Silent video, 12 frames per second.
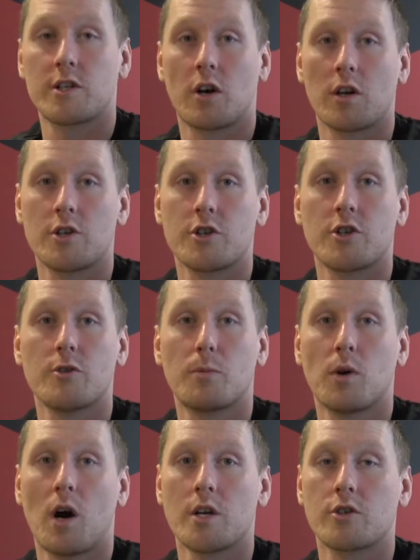College and
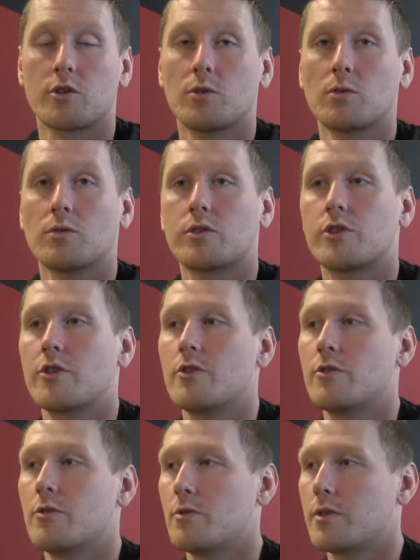Newport High School
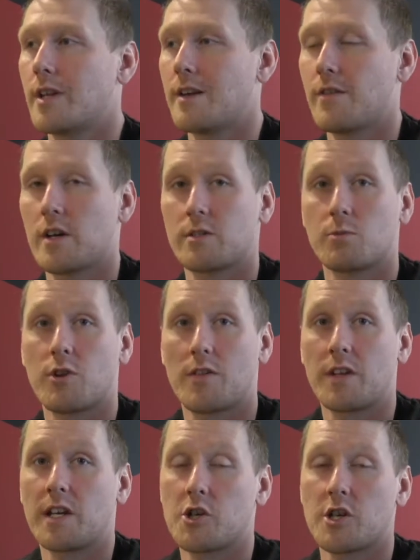to deliver some strength
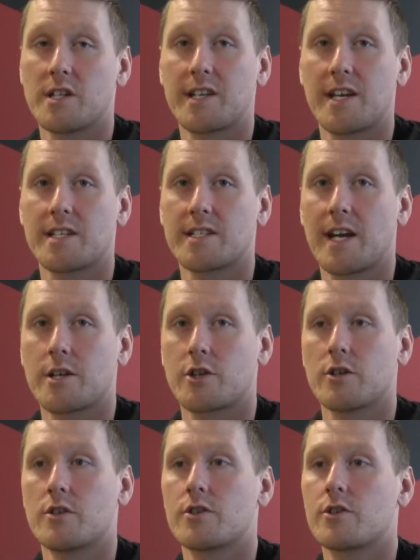and conditioning taster
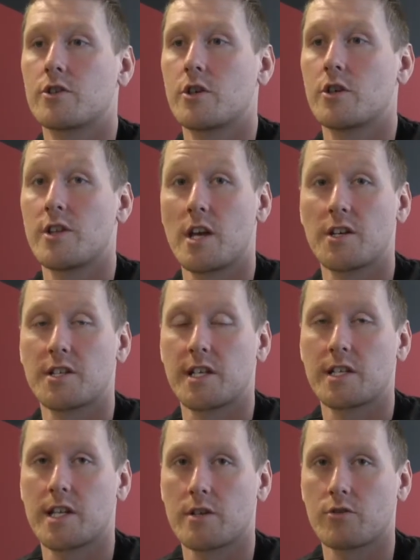sessions to the under
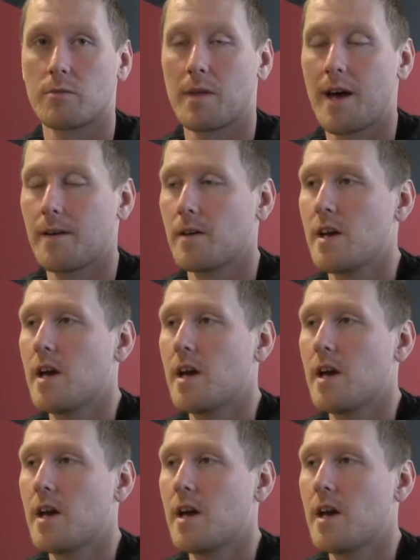16s group there.